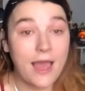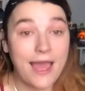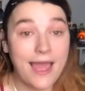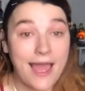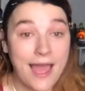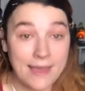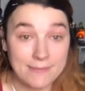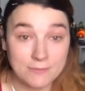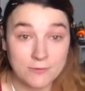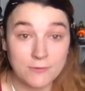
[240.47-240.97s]

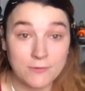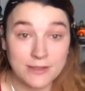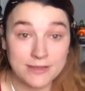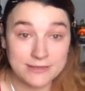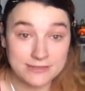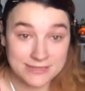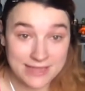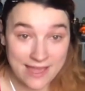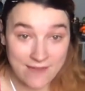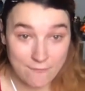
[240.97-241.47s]
I'm going
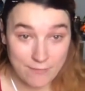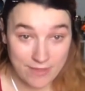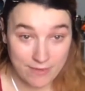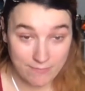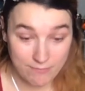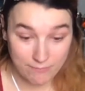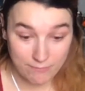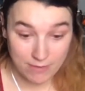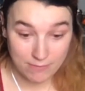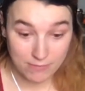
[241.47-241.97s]
to have my,
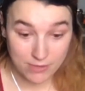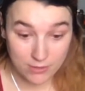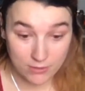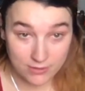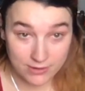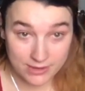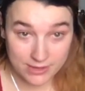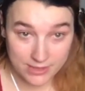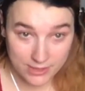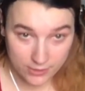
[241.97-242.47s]
my mirror
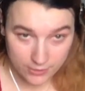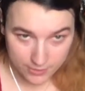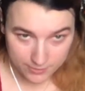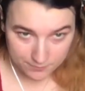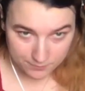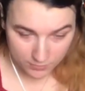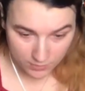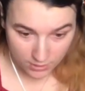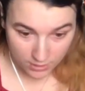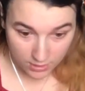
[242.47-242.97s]
here
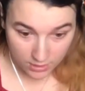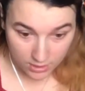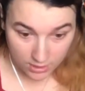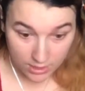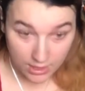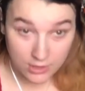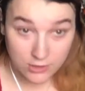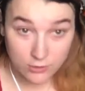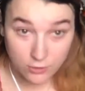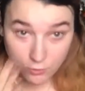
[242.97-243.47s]

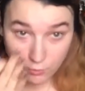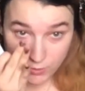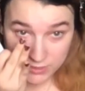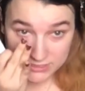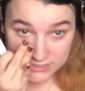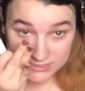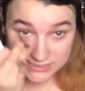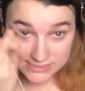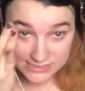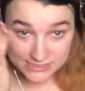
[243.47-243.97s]
and you're going
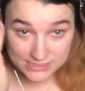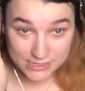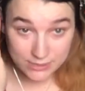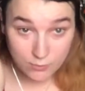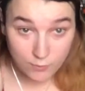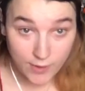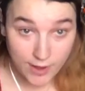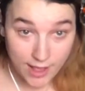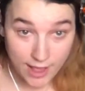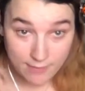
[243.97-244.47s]
to see
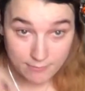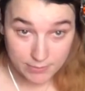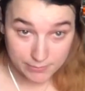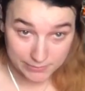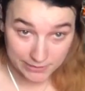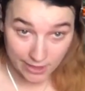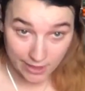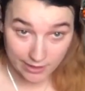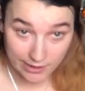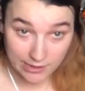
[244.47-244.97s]
where I'm
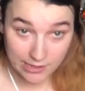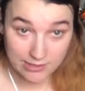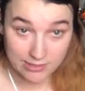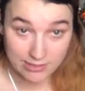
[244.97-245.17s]
applying because